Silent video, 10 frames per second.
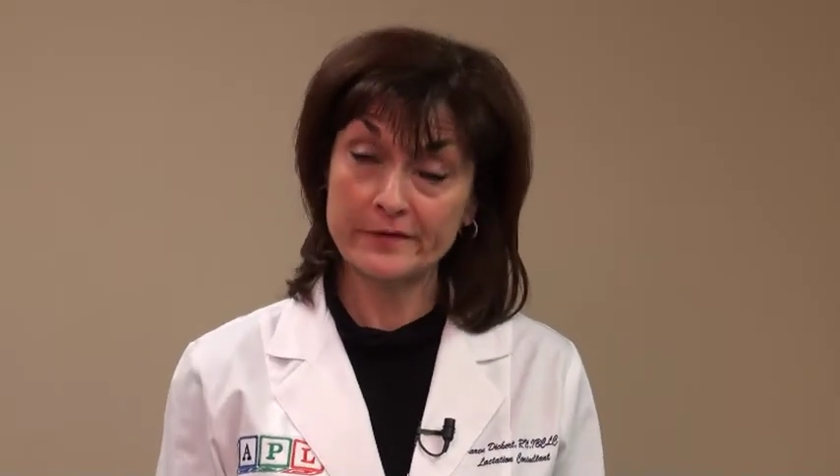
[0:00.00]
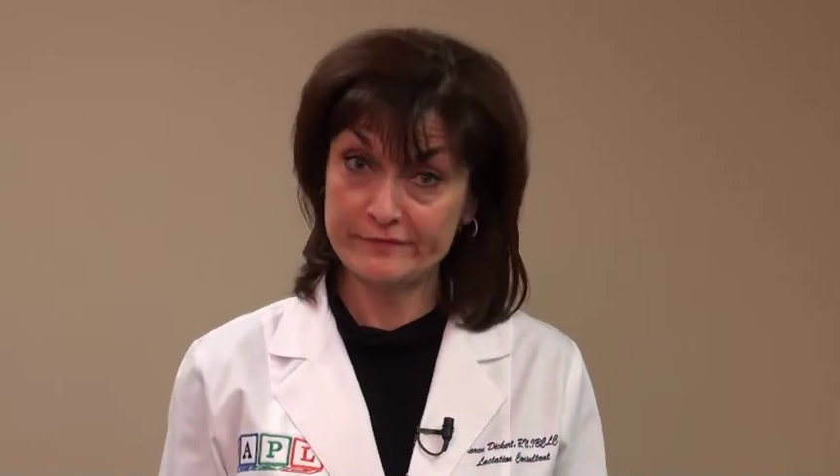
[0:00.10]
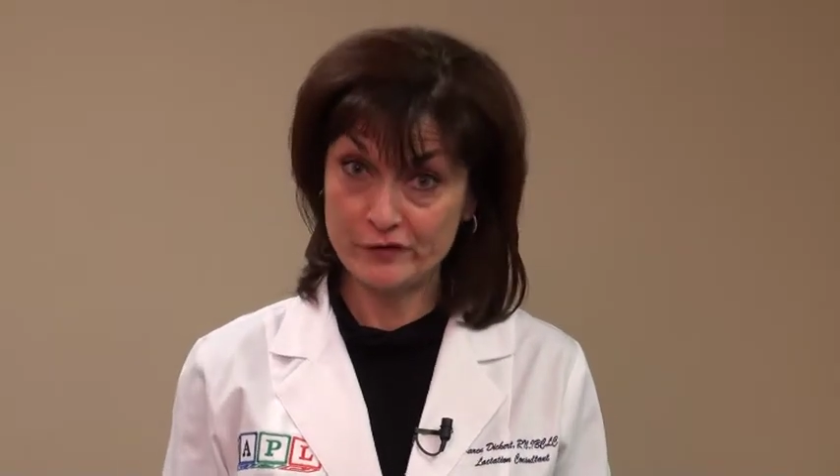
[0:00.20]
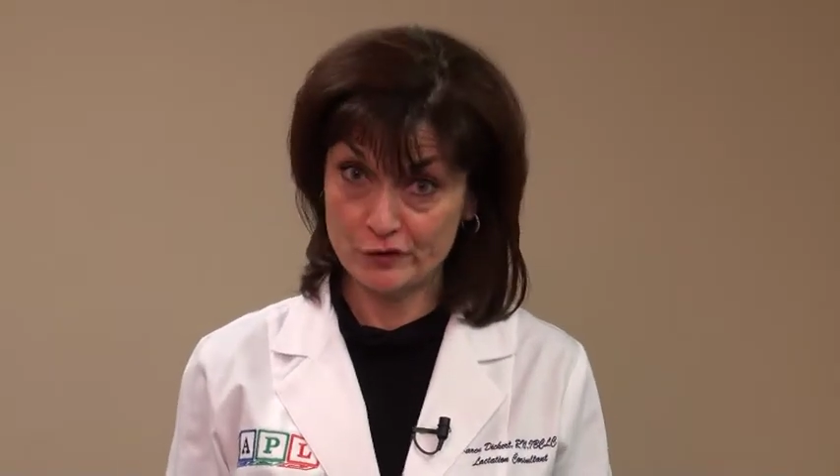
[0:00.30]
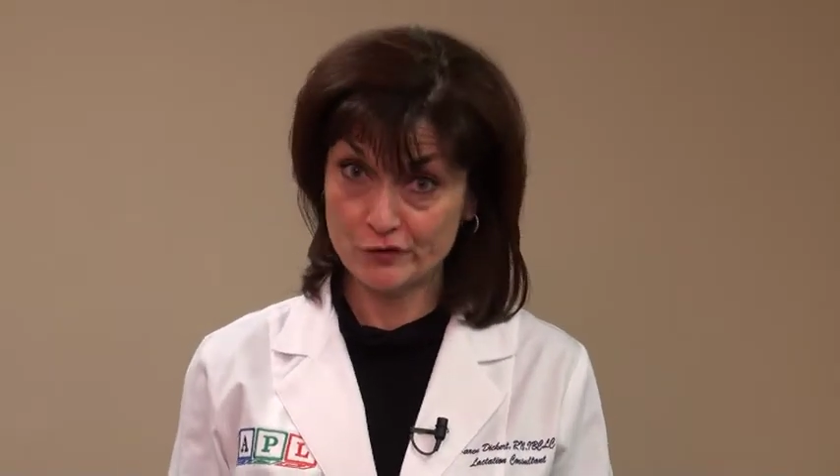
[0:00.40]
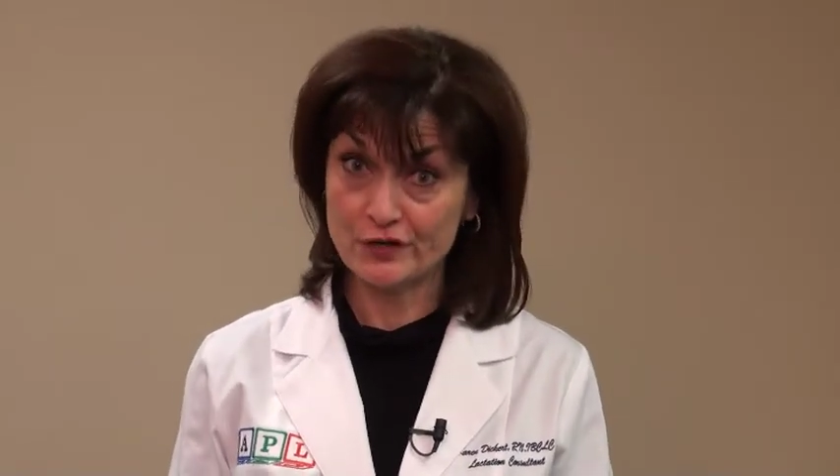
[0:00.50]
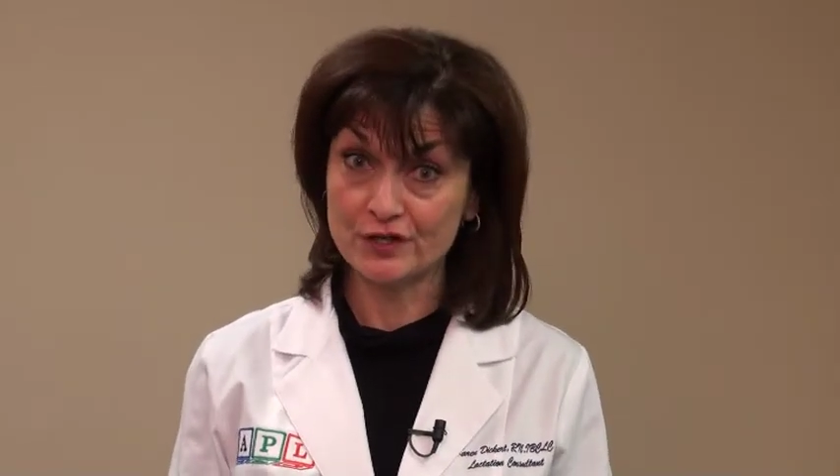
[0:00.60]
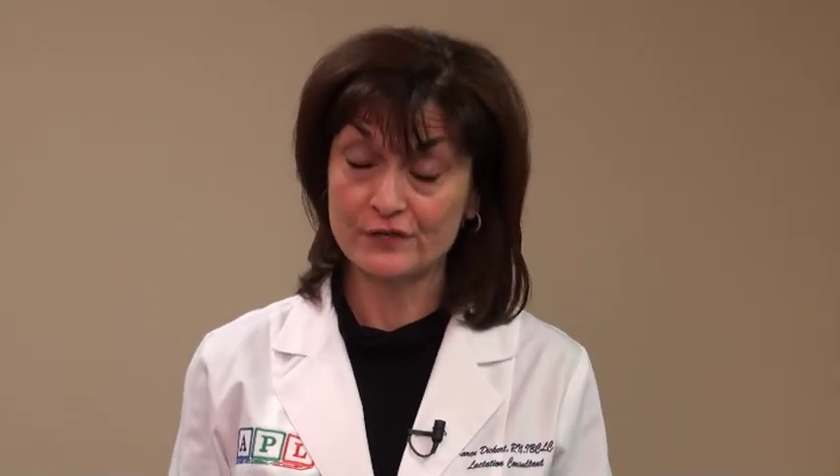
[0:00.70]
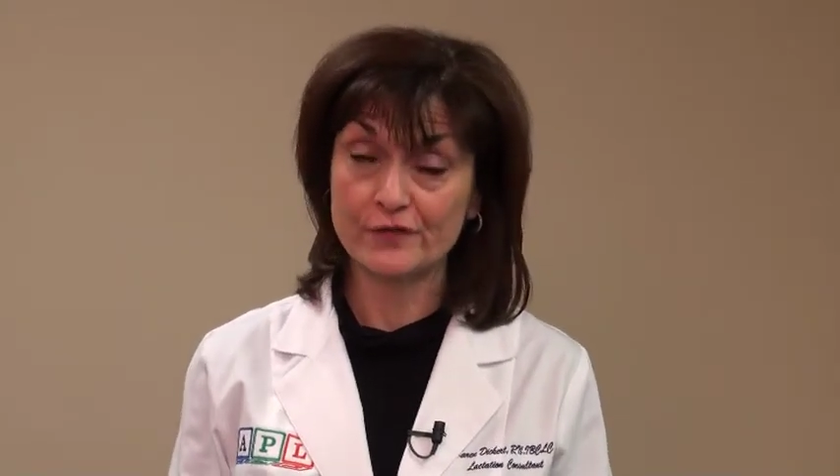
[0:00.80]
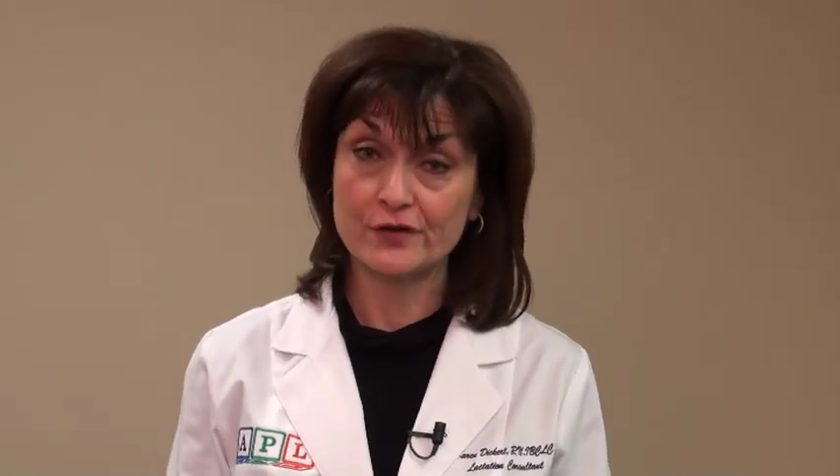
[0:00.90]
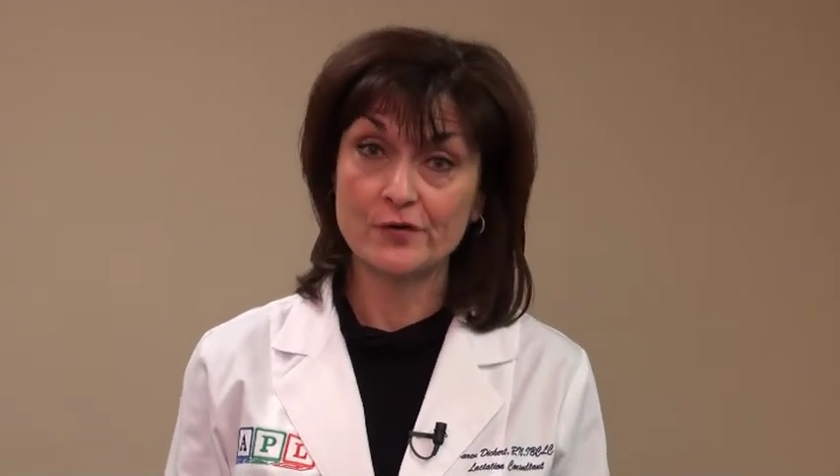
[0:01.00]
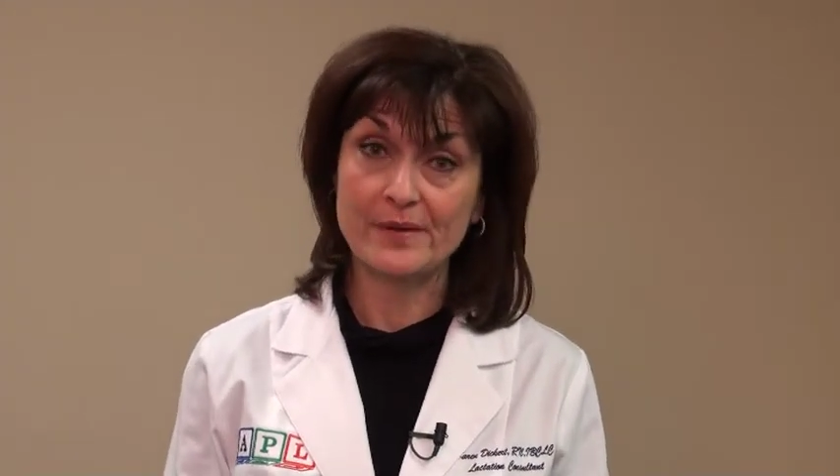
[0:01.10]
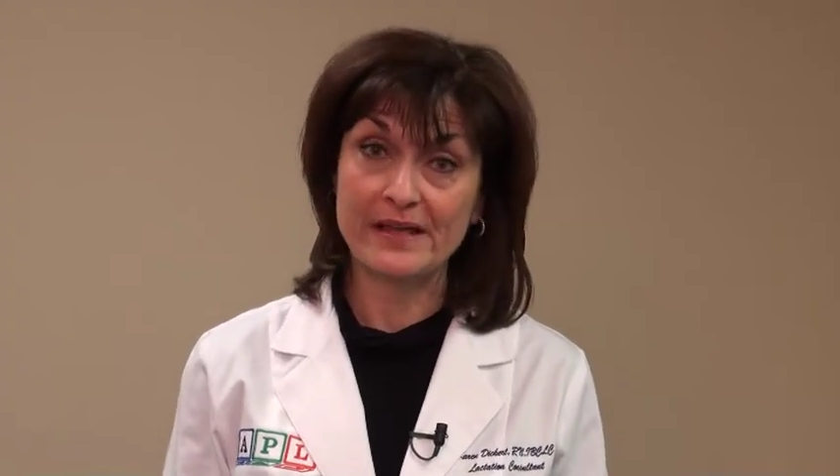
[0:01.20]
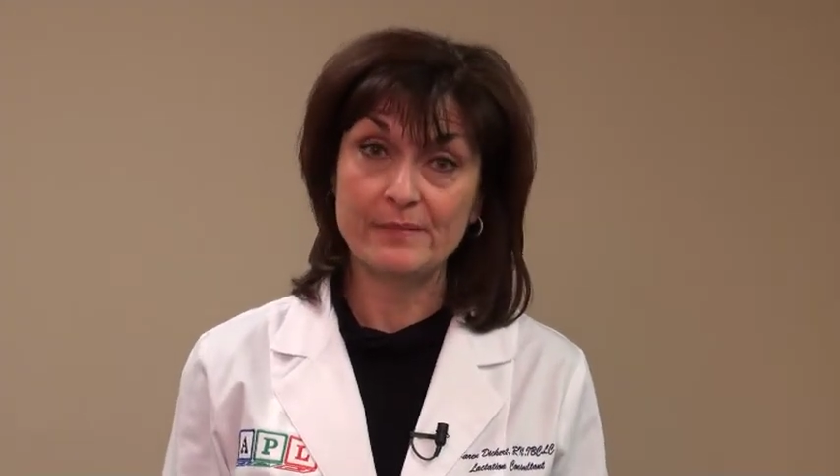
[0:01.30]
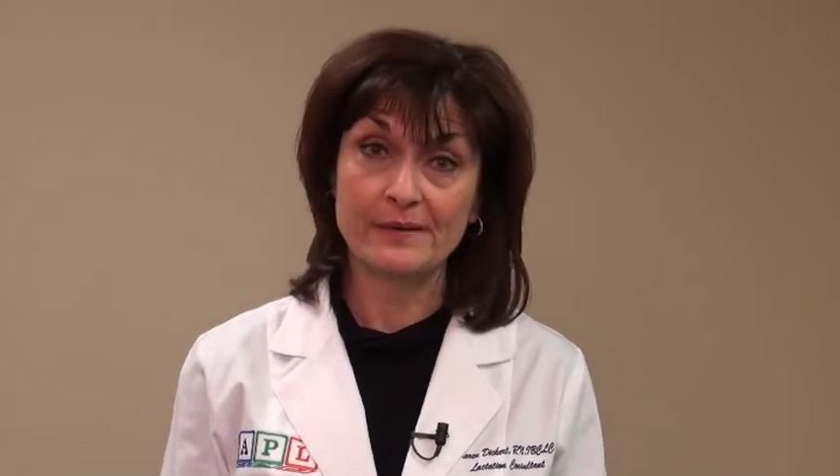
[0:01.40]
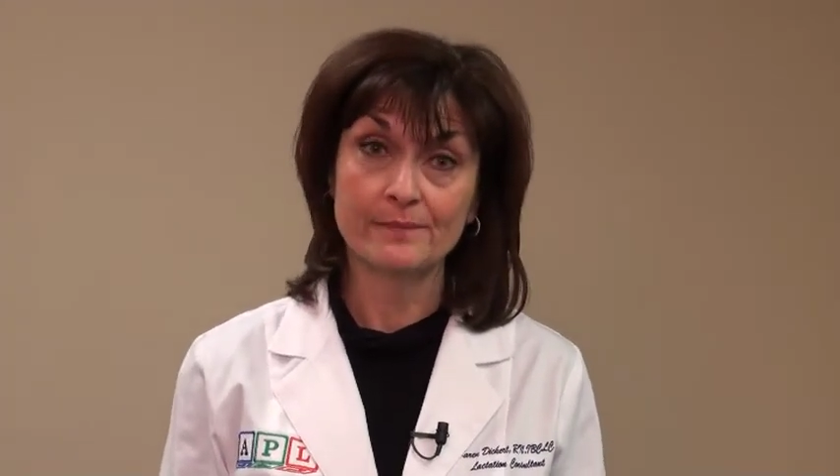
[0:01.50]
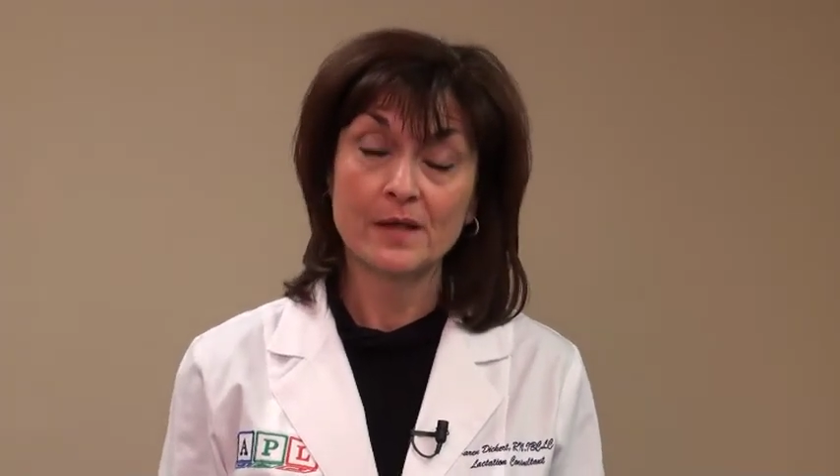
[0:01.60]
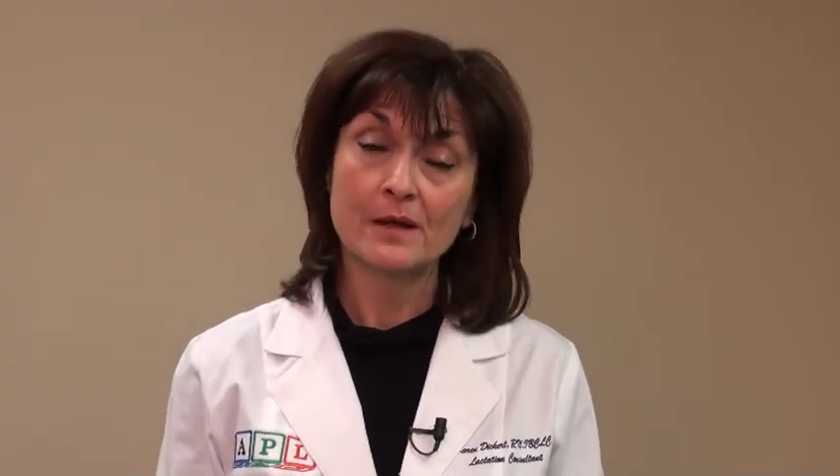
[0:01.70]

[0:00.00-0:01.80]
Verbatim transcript: of nutrition for your baby,